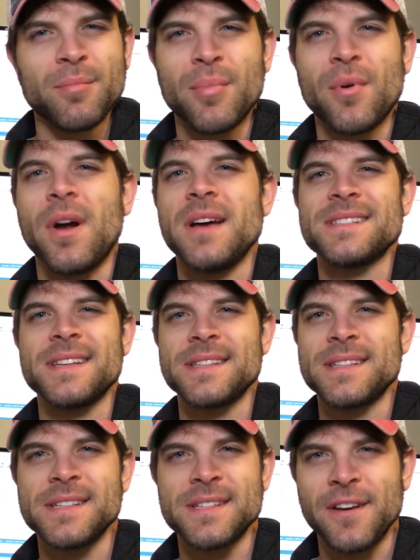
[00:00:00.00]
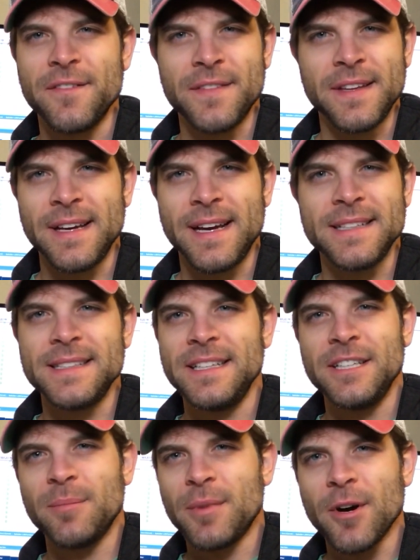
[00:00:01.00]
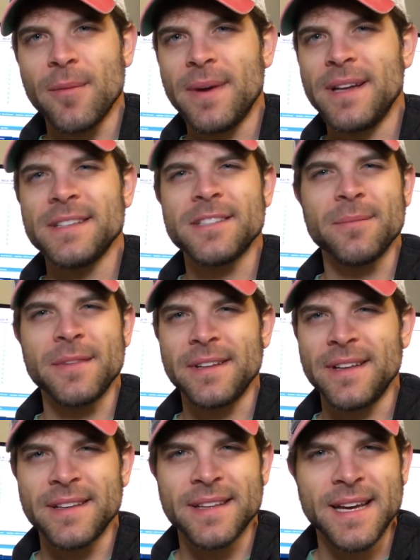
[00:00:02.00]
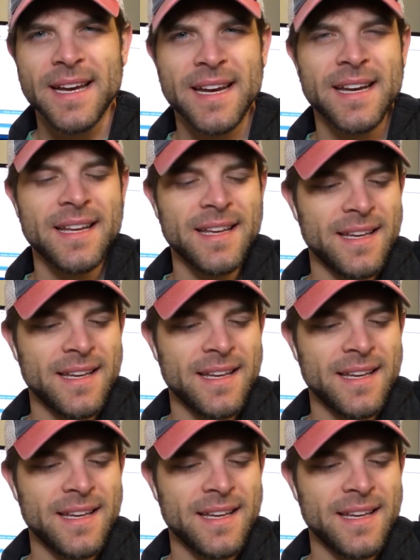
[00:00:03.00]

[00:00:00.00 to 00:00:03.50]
processes of the IT department, something like that.